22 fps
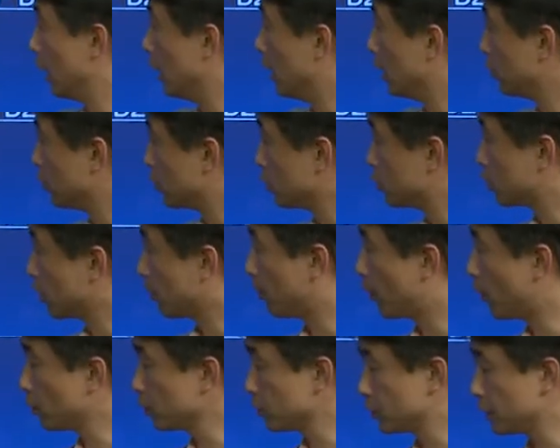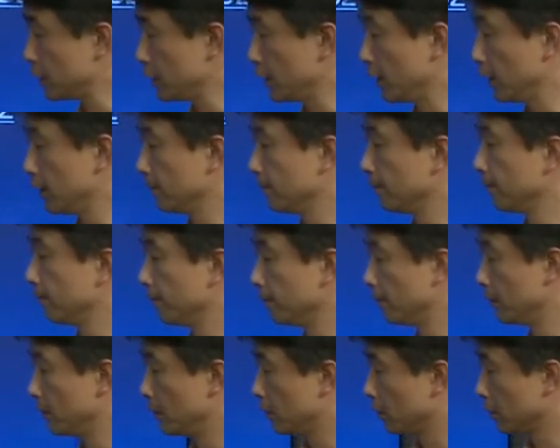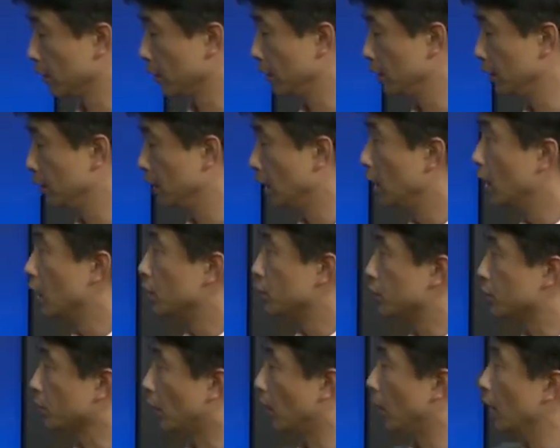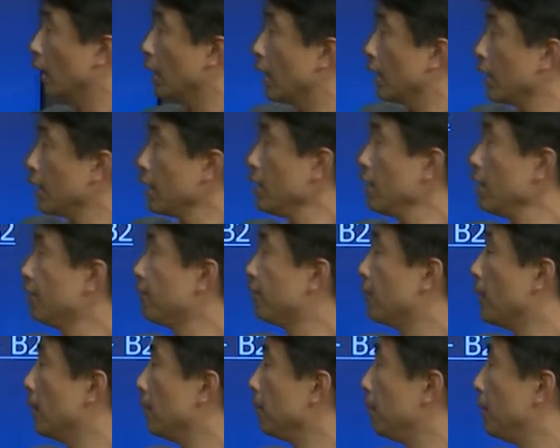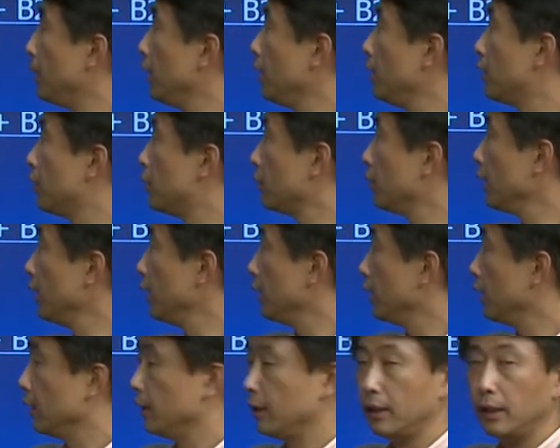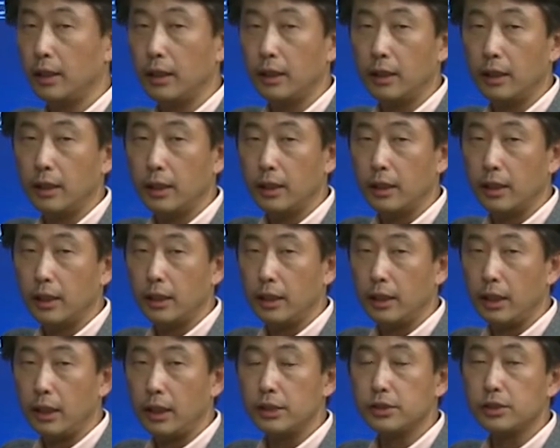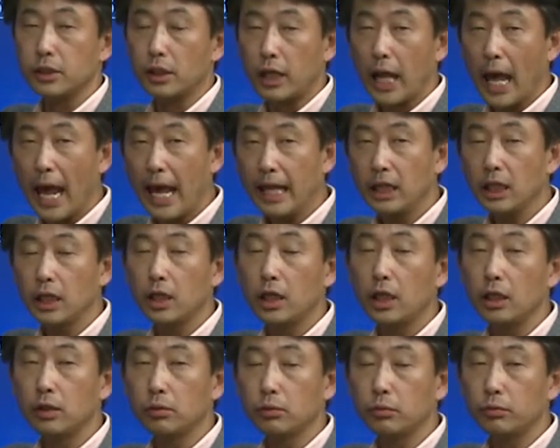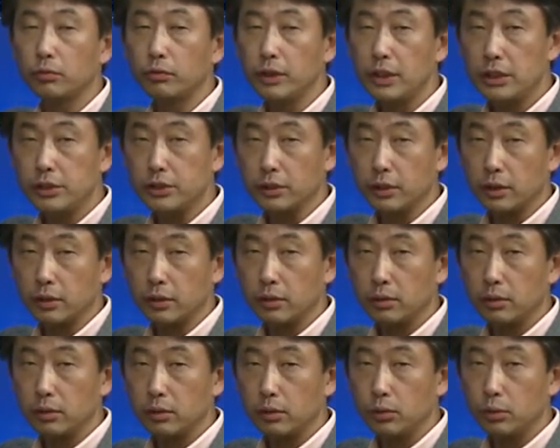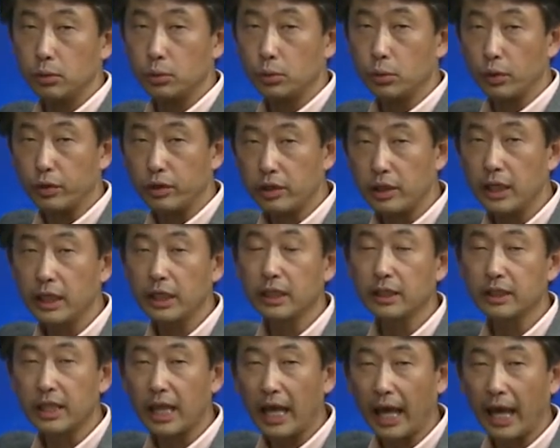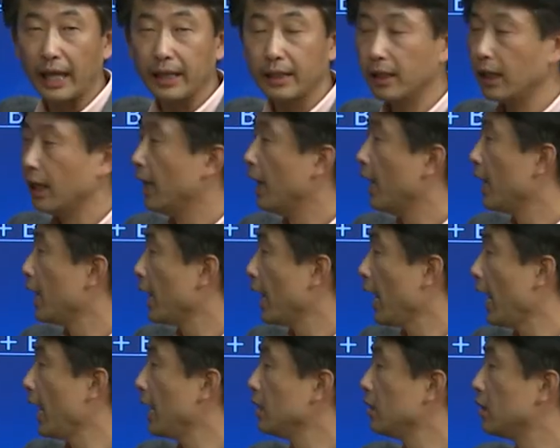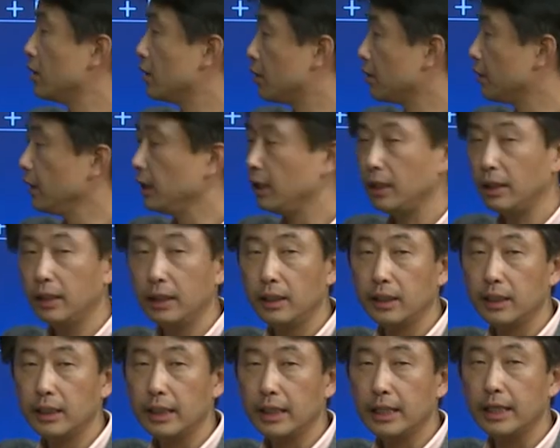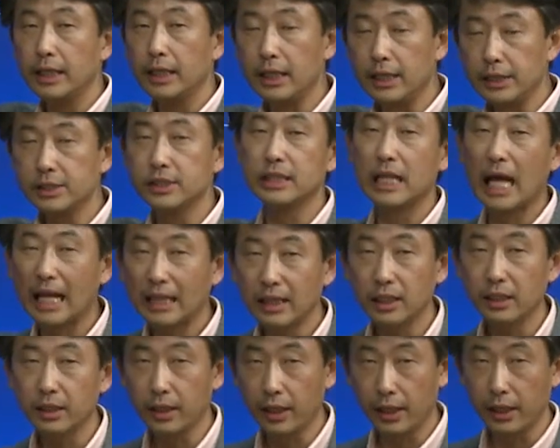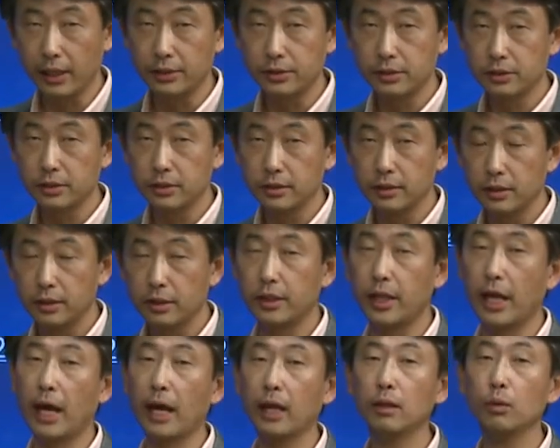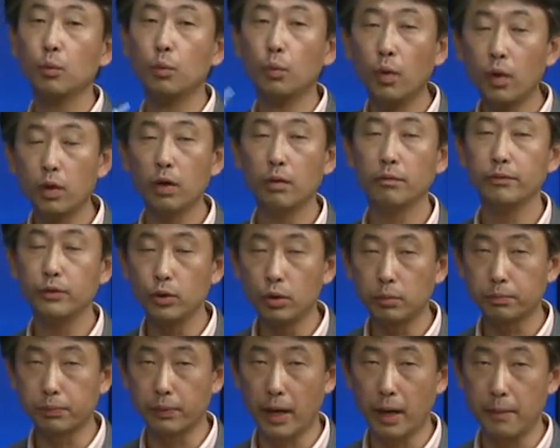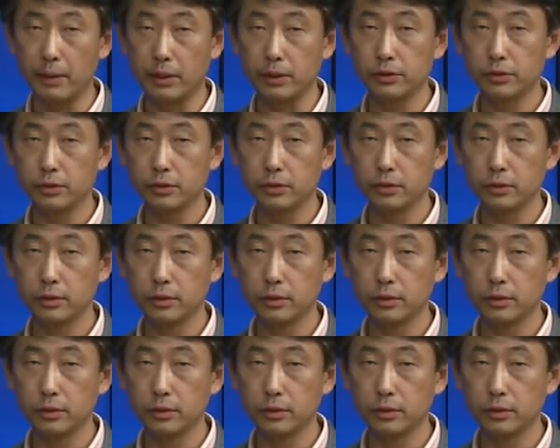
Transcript: to support C. Okay? So, if B3 is an adequate reason to think that A3 is not the case, then one of your premise